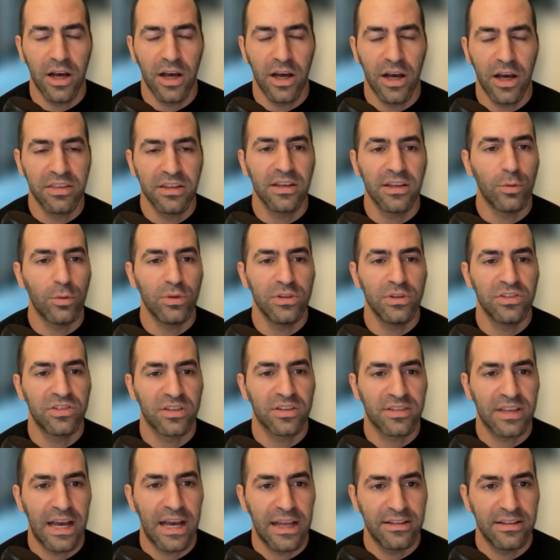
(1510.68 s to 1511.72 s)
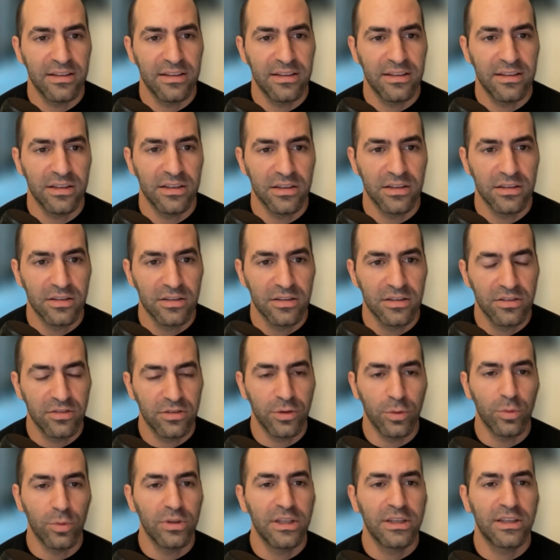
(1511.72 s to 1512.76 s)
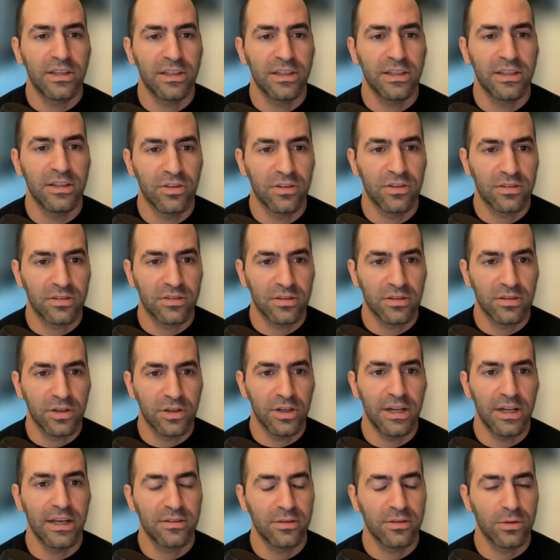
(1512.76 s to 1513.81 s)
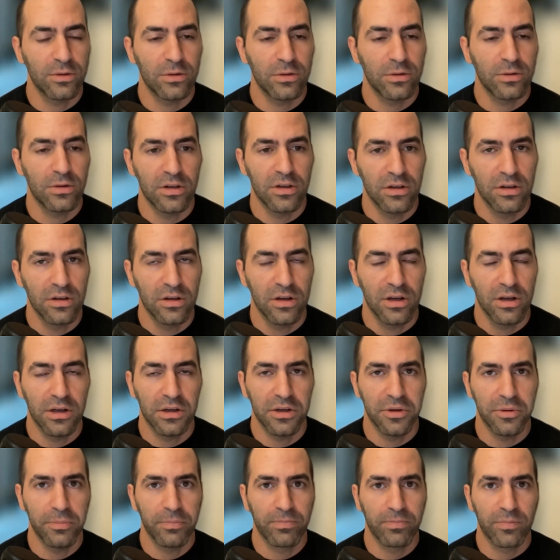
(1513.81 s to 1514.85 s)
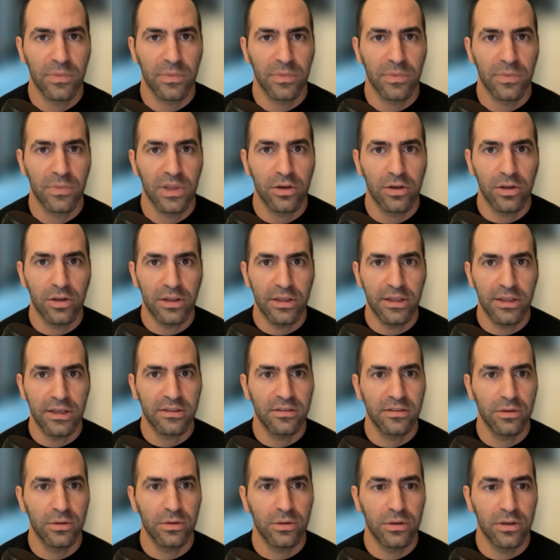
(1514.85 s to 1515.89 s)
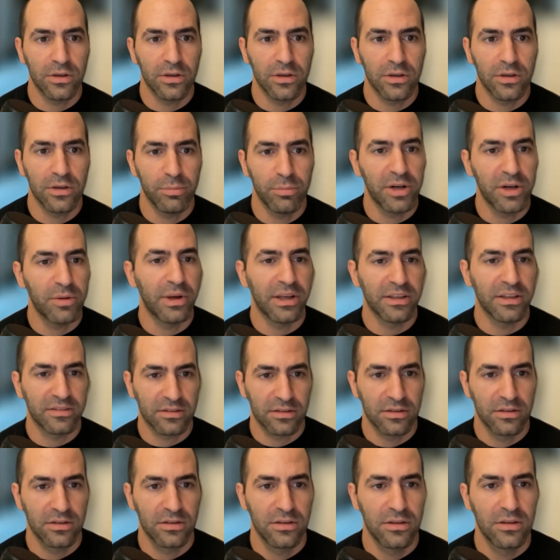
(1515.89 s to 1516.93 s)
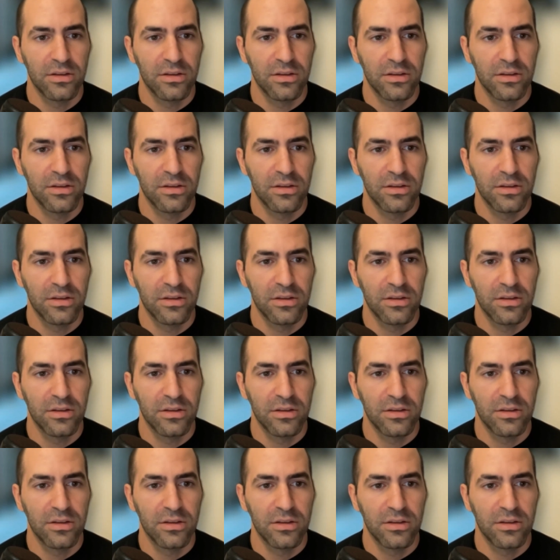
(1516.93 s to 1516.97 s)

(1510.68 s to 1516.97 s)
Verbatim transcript: Mm-hmm. I think they only just had you only can just connect your MetaMask.